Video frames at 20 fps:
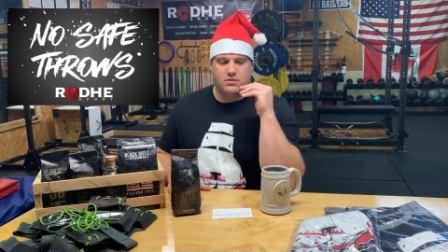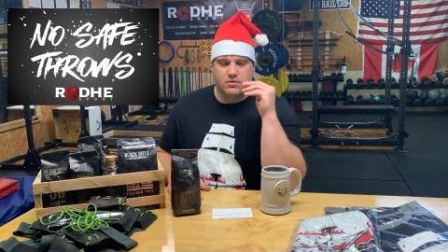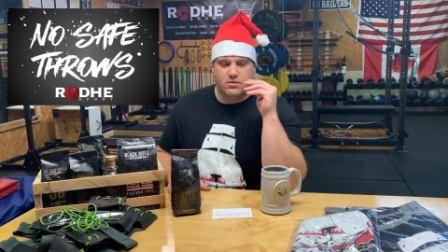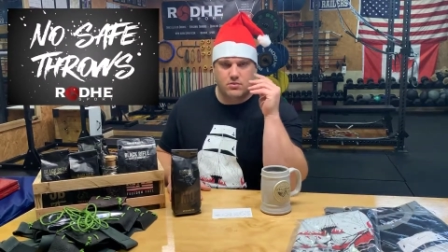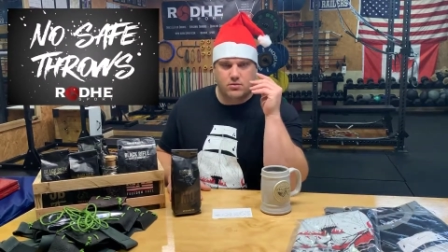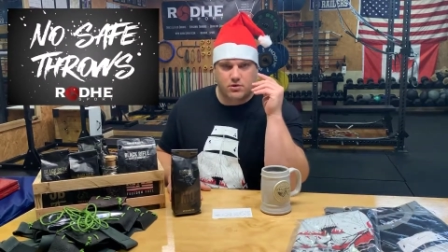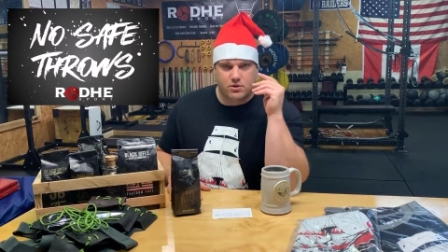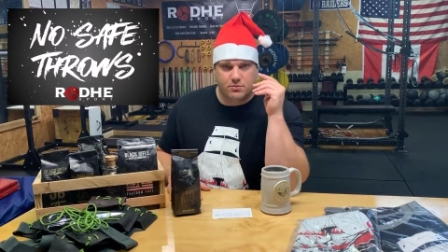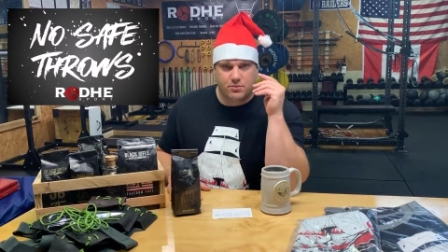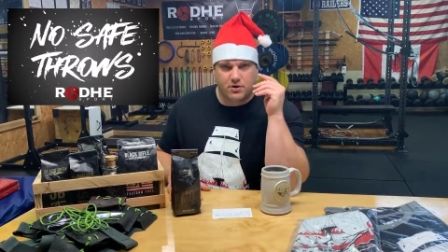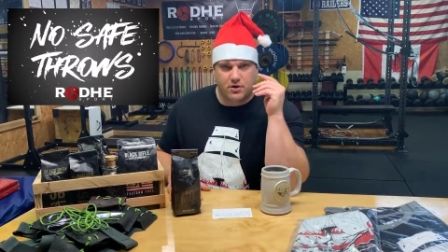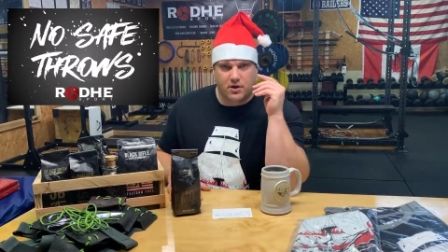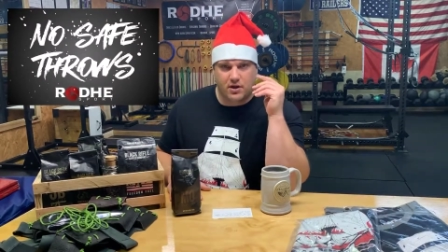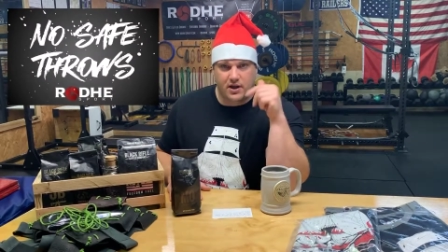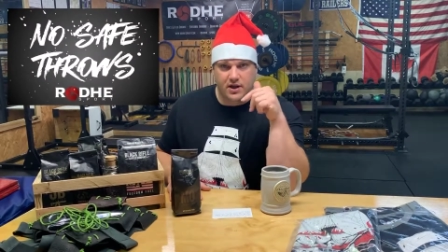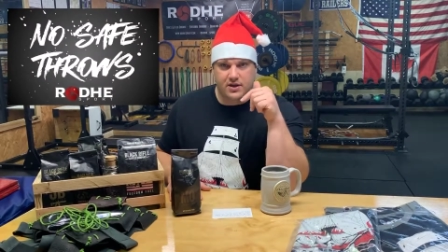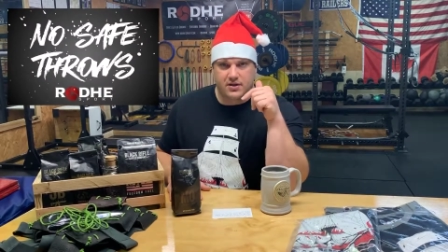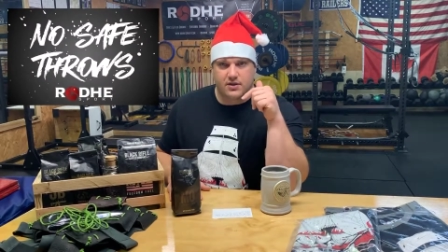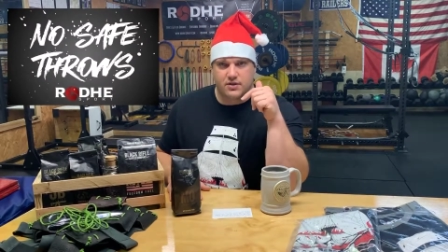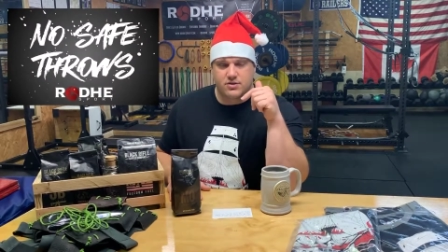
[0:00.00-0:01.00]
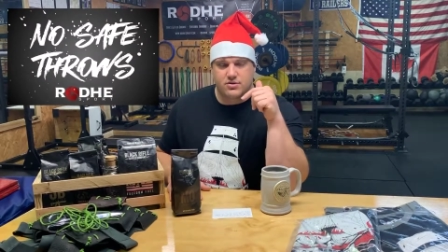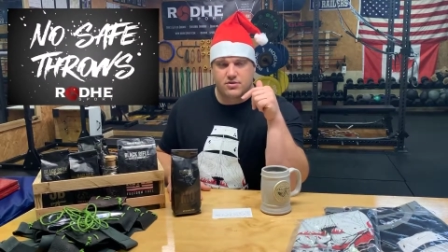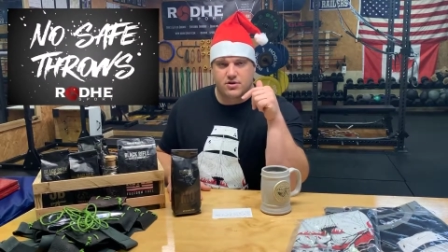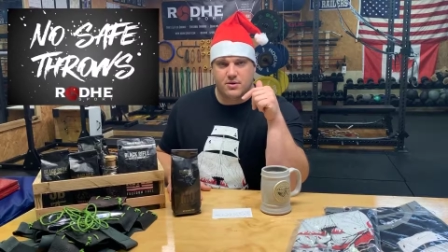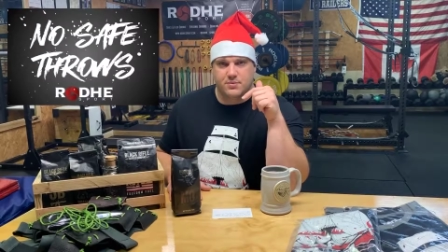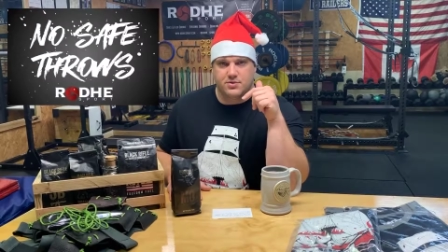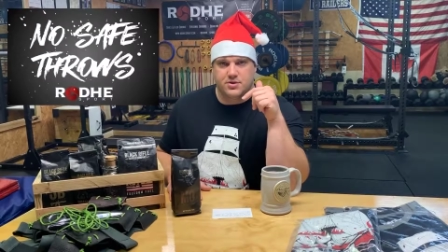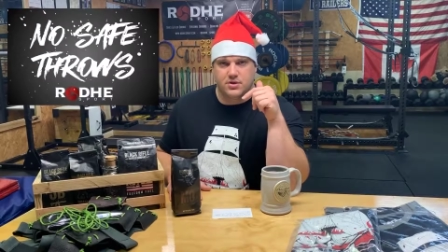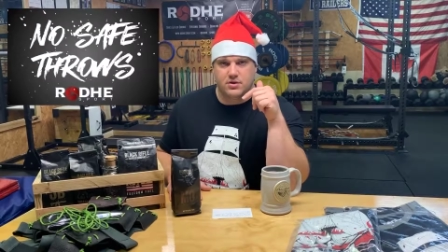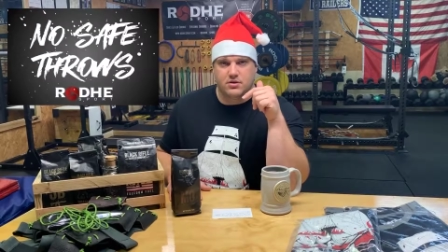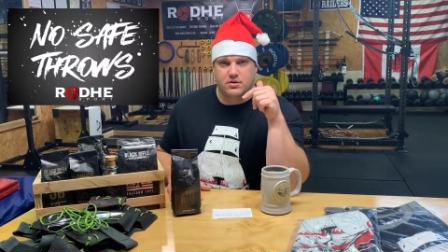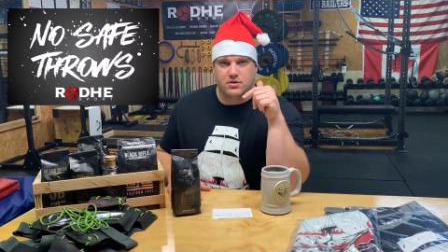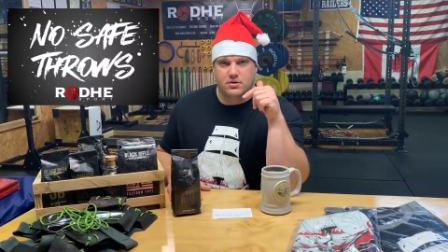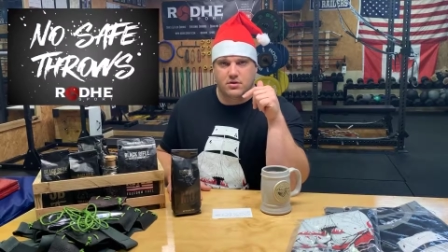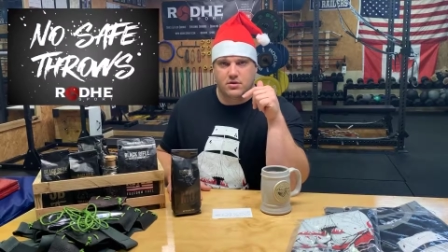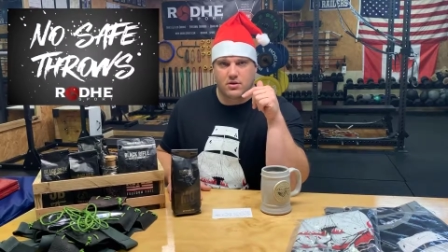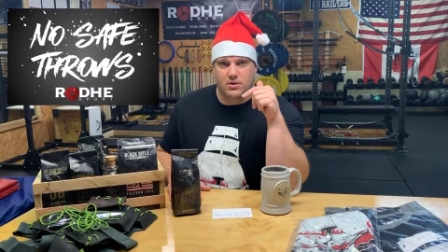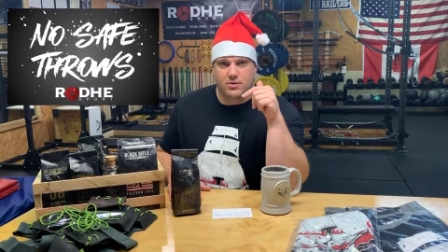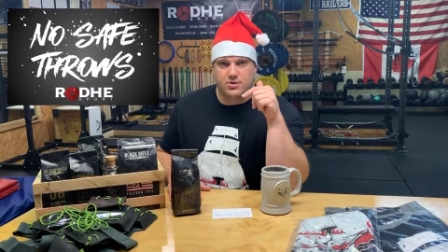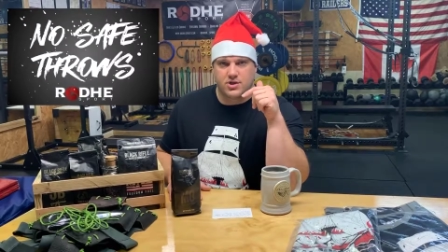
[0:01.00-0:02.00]
We're gonna put a link in the description,
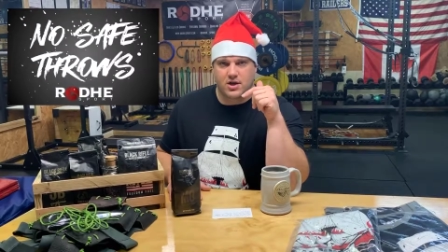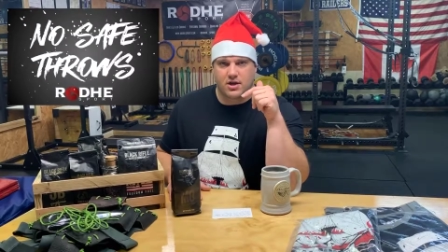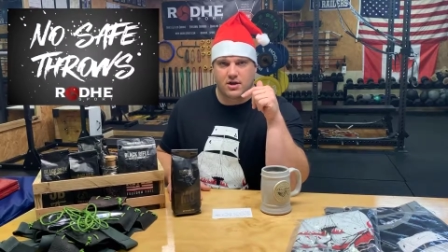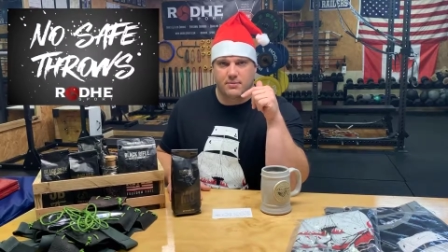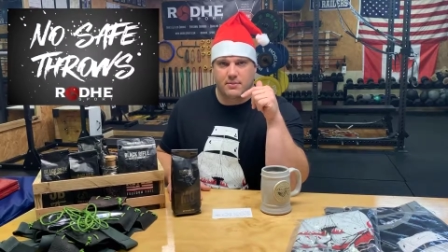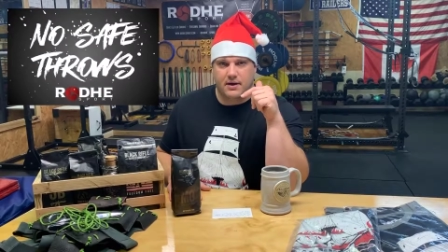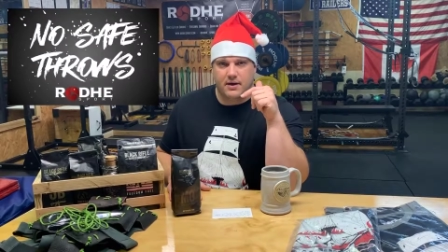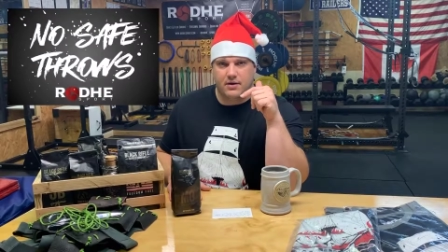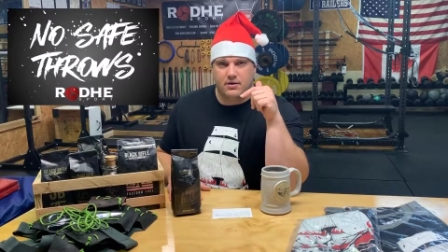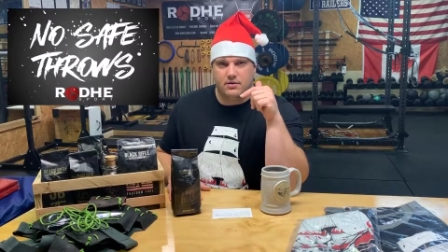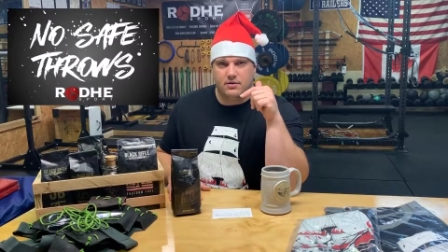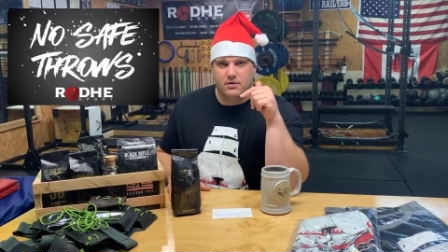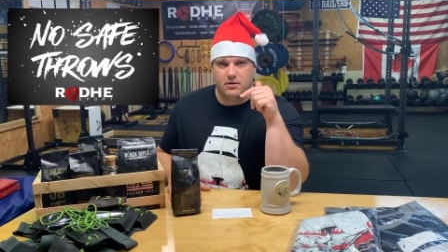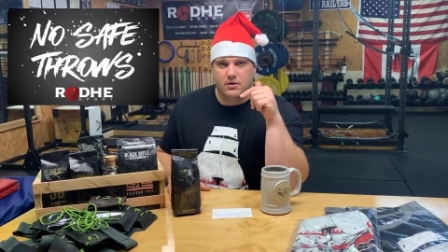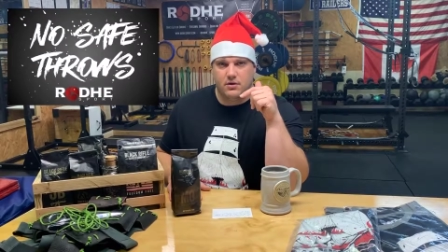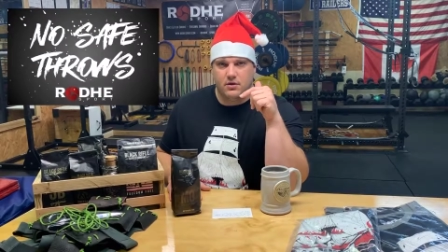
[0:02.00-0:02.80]
go check them out.